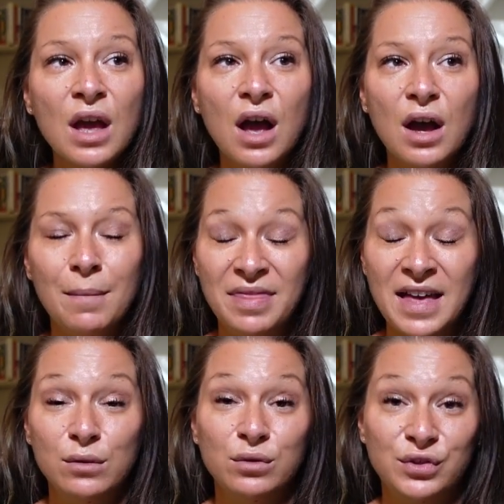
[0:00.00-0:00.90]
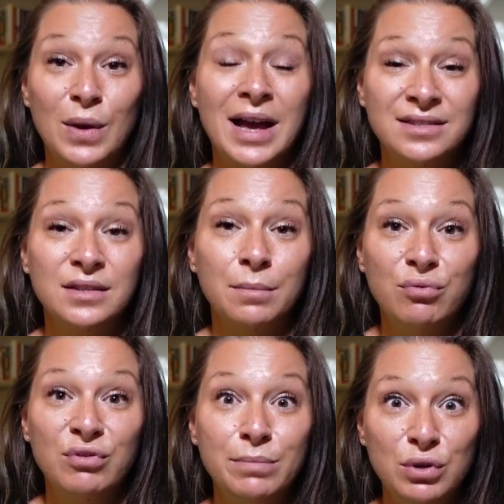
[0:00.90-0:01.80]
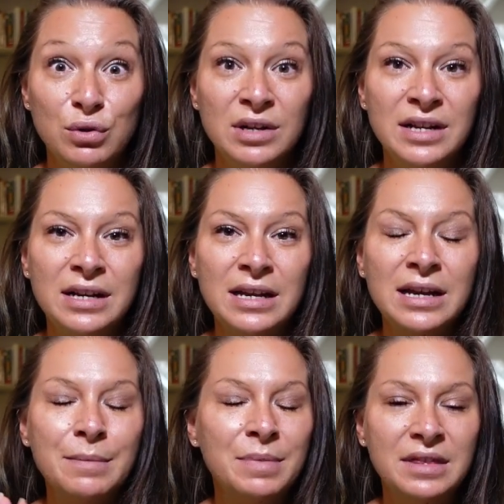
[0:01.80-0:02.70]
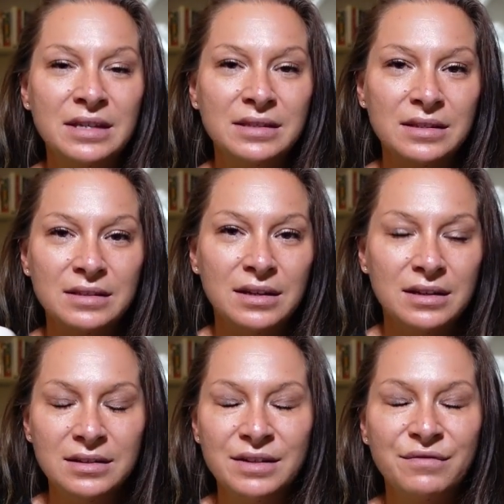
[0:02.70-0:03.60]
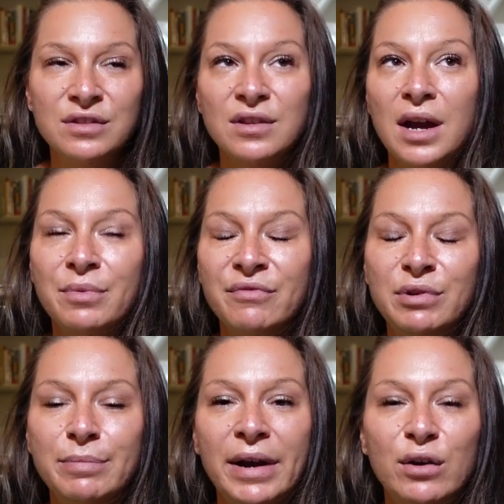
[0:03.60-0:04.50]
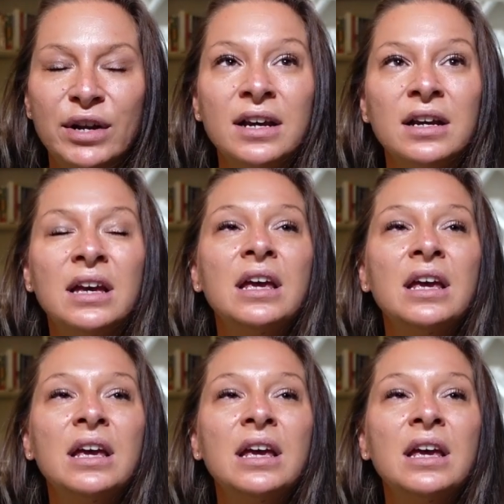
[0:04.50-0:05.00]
that also has some prebulin in here, but this is a different type of prebiotic.